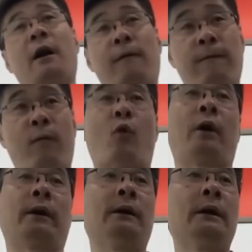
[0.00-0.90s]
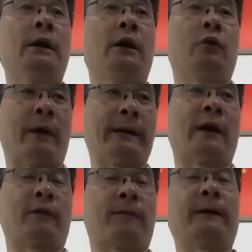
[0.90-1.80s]
afford right now
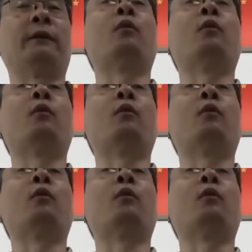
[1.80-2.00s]
to fight another